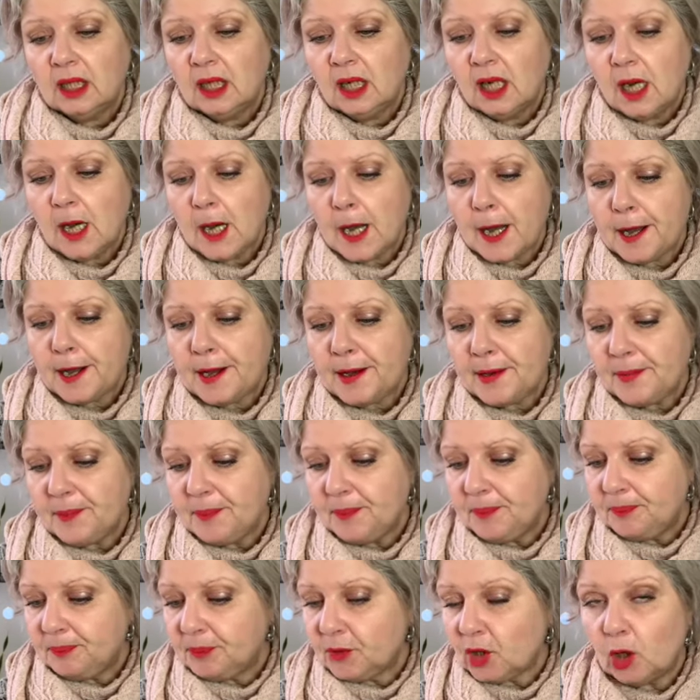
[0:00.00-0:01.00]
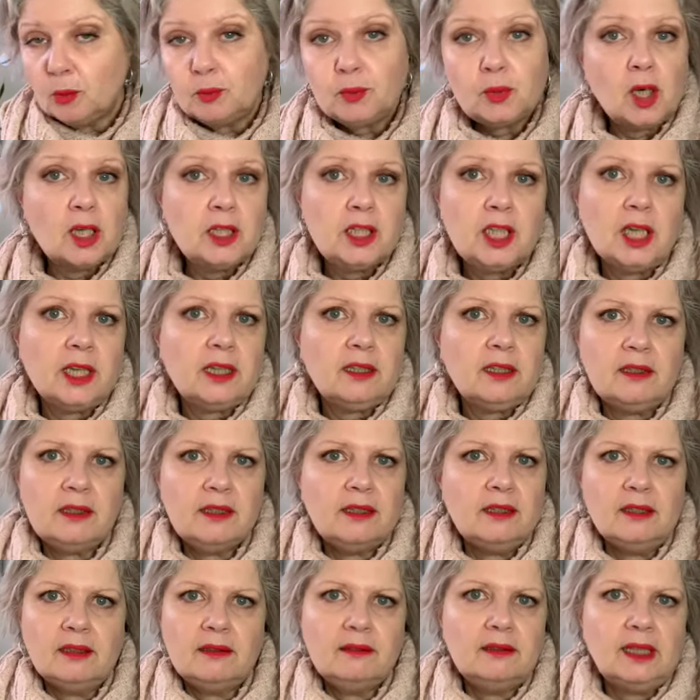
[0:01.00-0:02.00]
a project
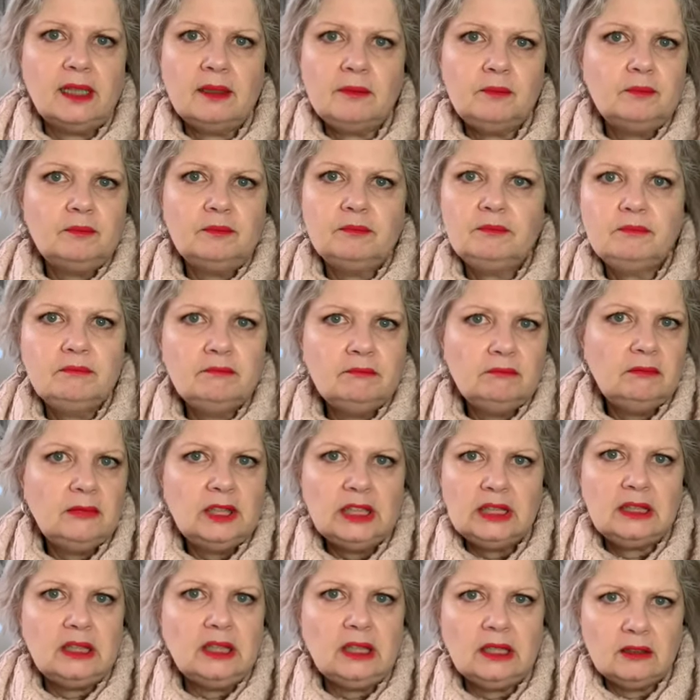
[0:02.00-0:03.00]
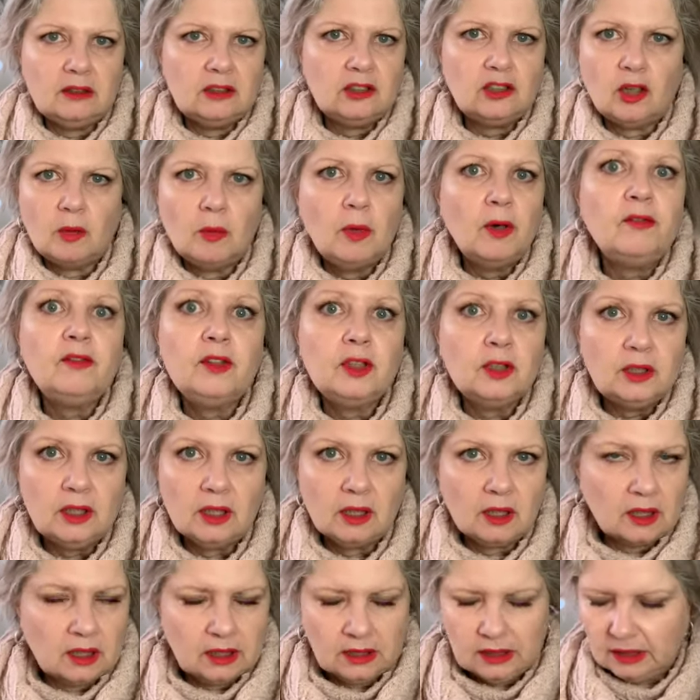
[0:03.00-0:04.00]
and I'm missing some of the
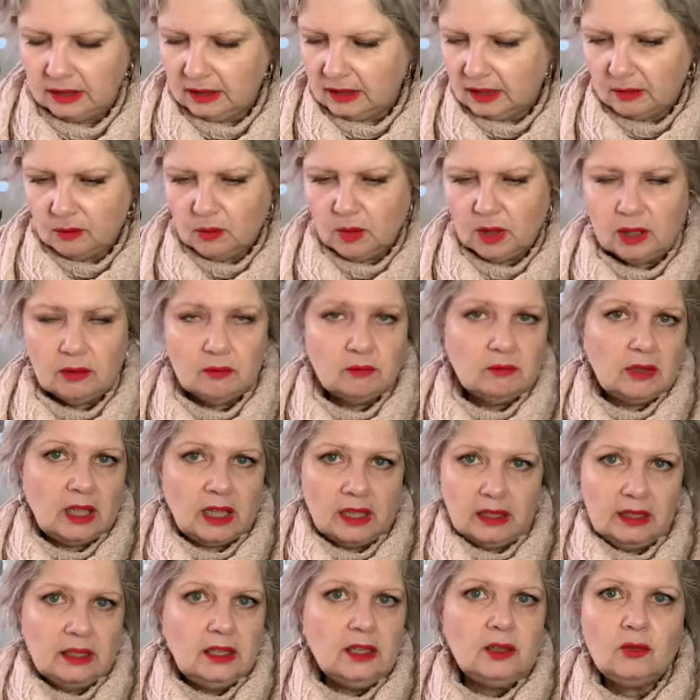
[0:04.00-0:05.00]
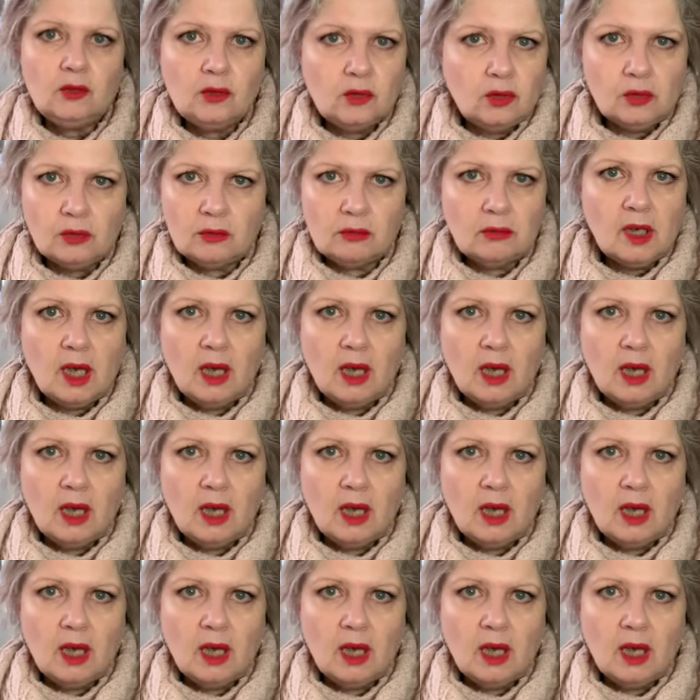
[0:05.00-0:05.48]
yarn and I need to